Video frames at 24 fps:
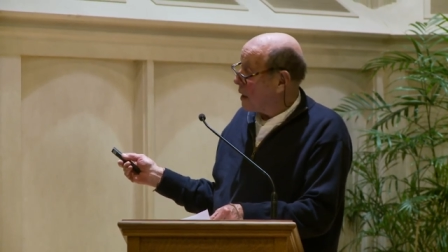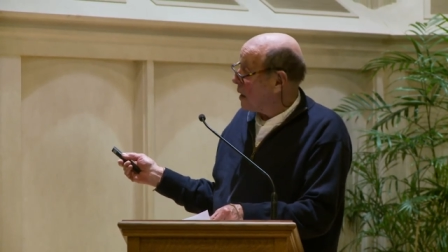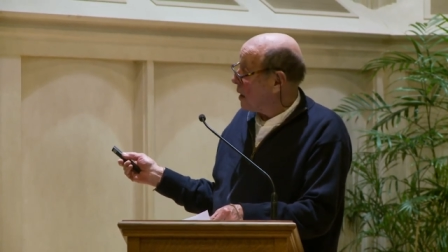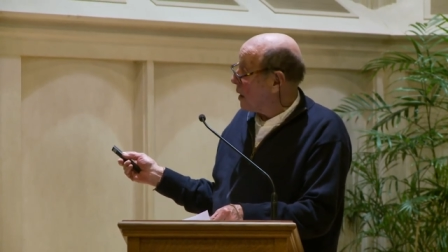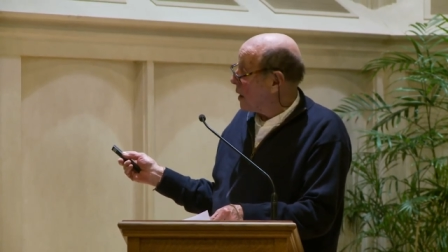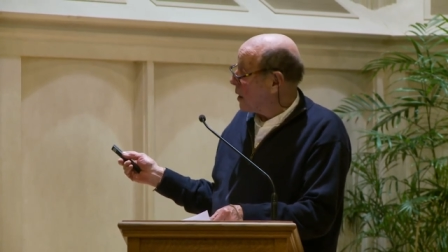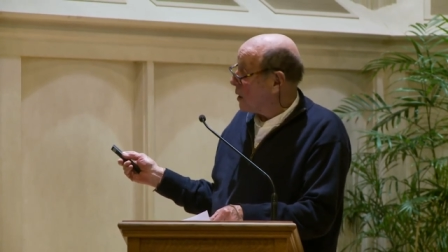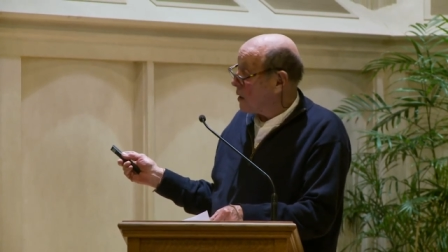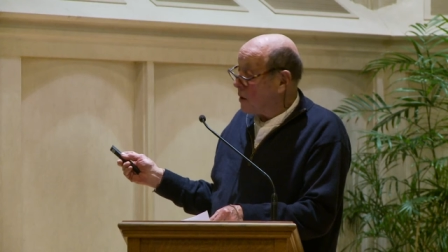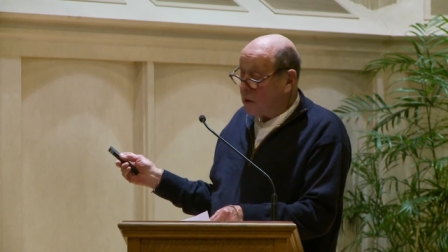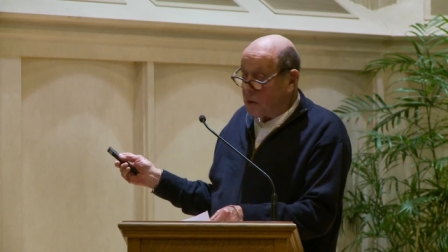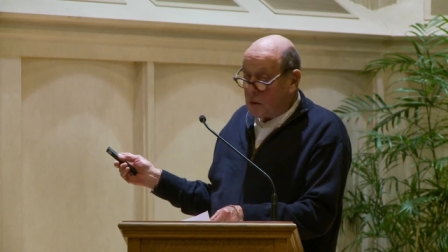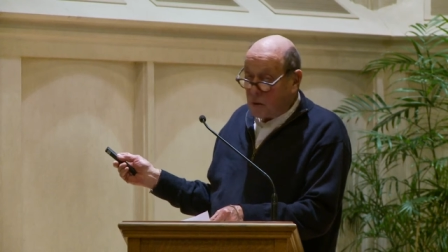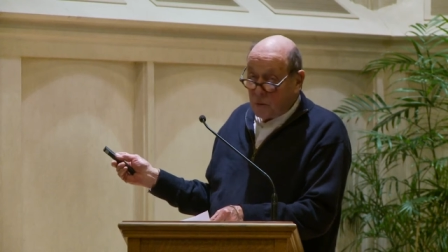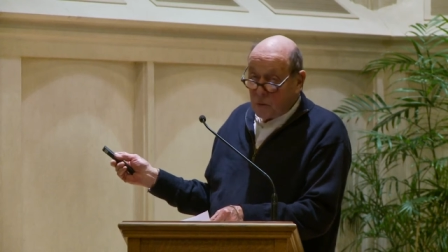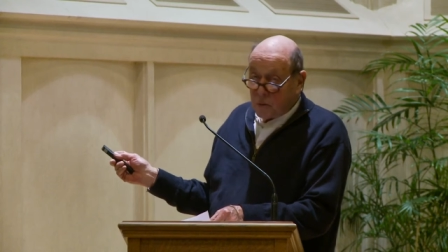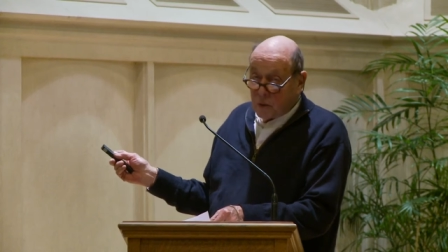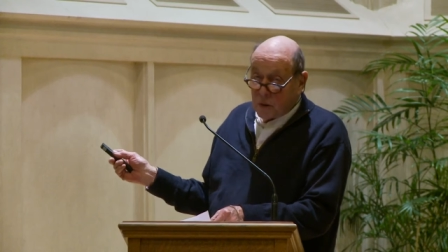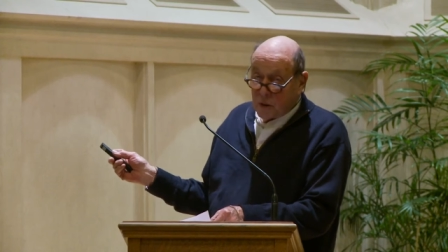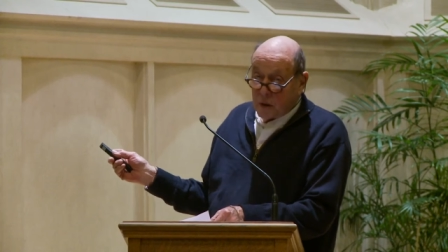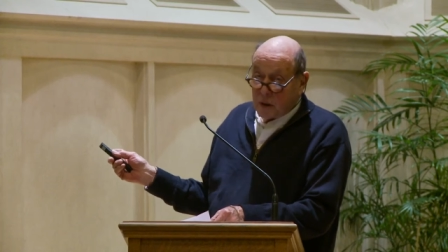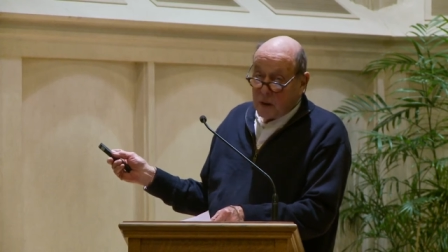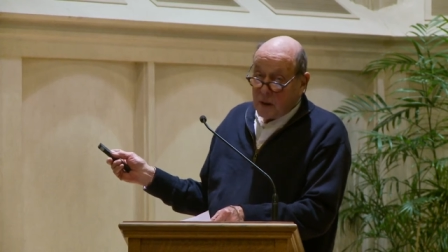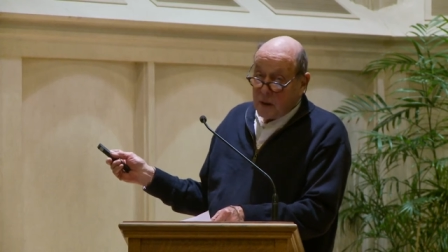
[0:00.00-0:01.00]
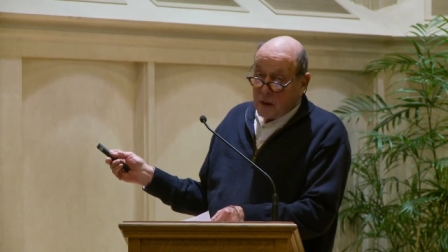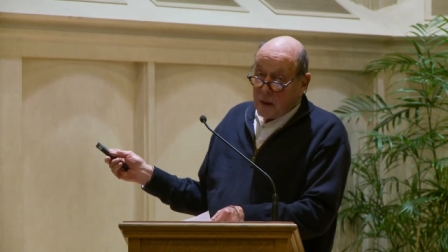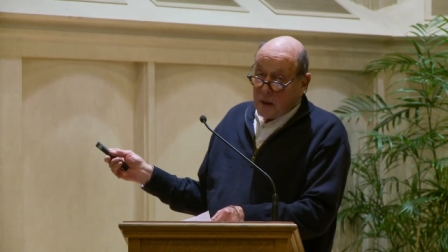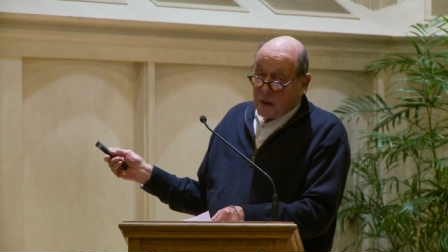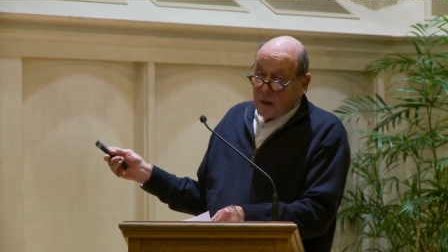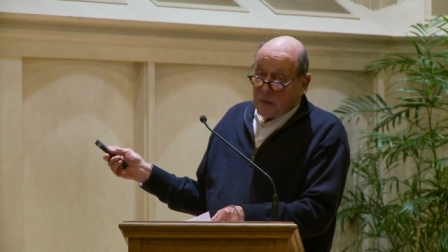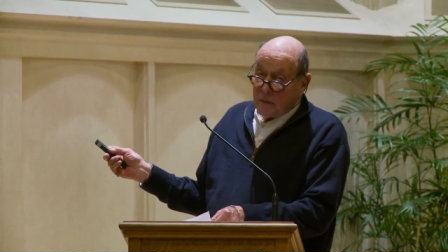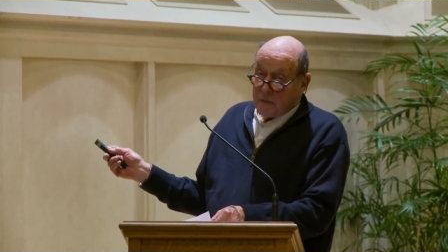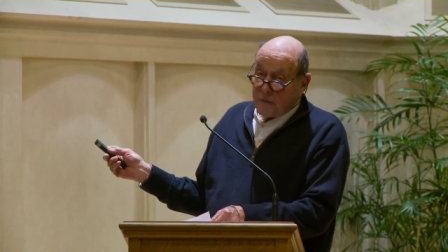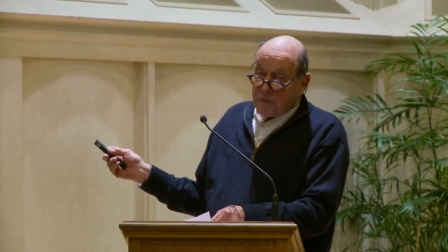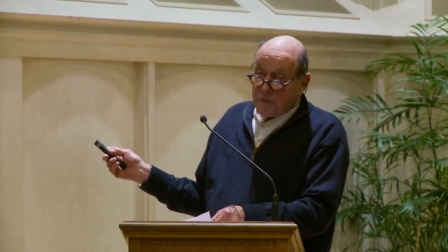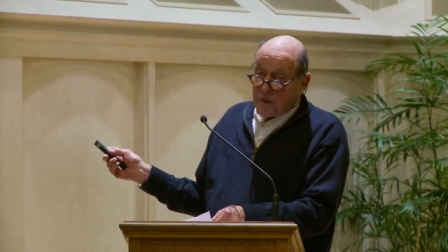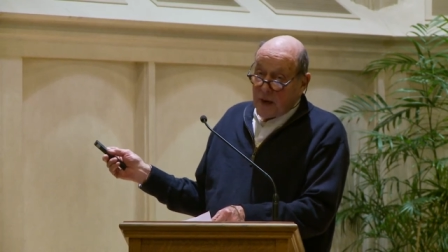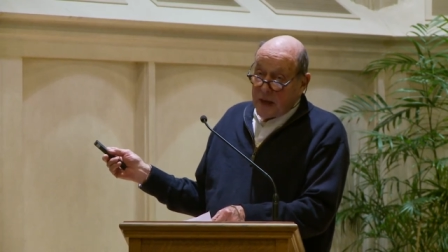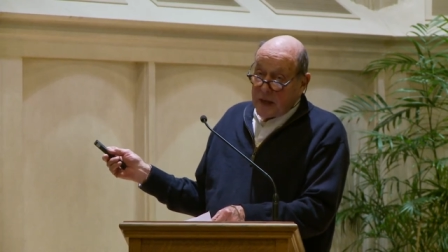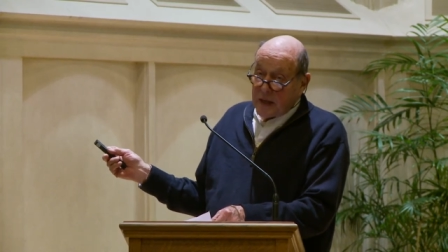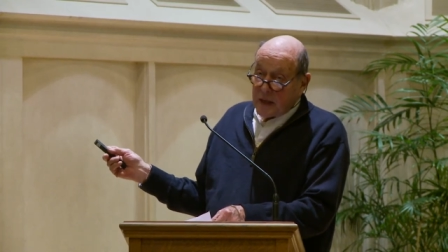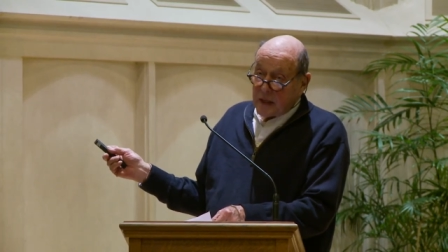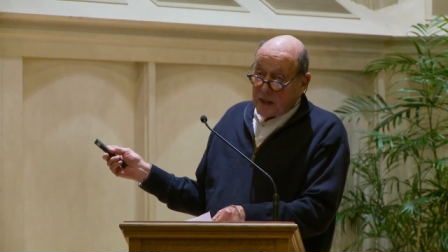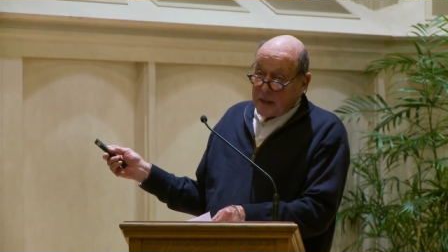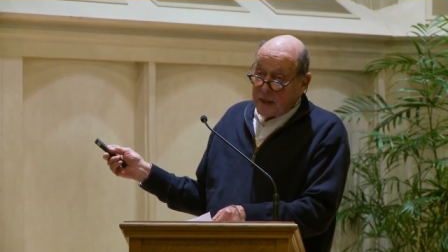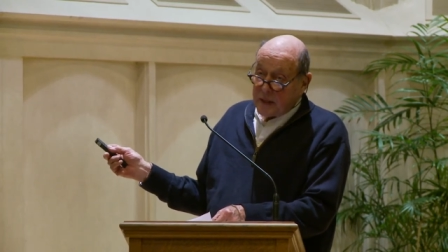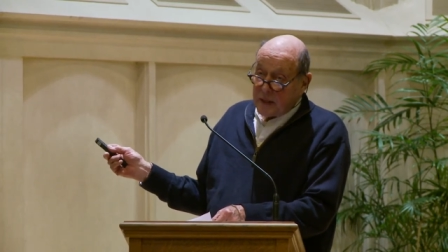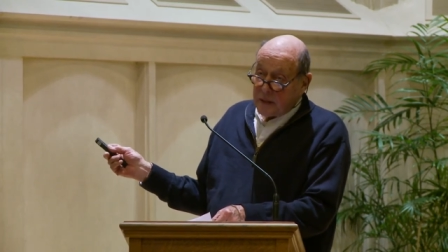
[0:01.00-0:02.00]
uh, who were
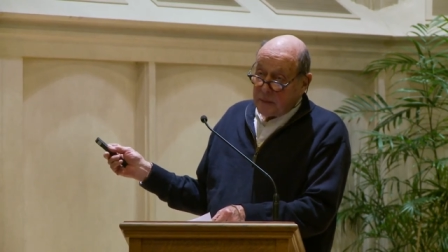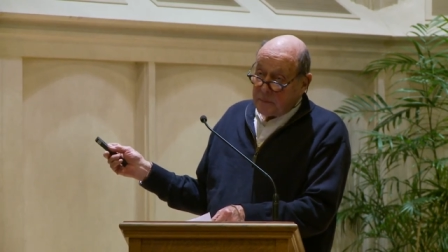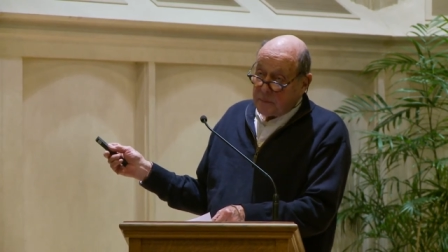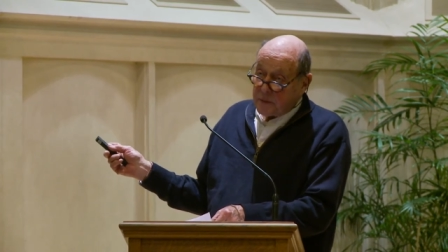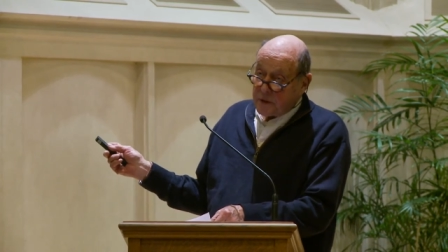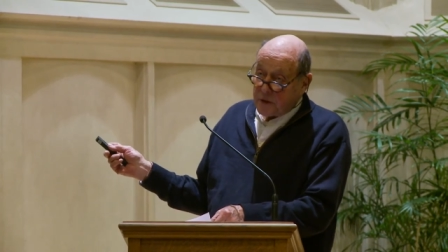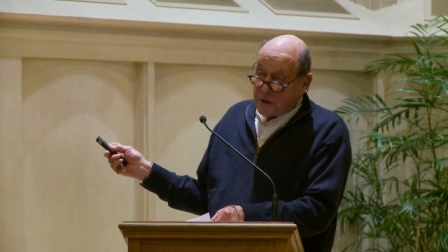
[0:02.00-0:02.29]
finally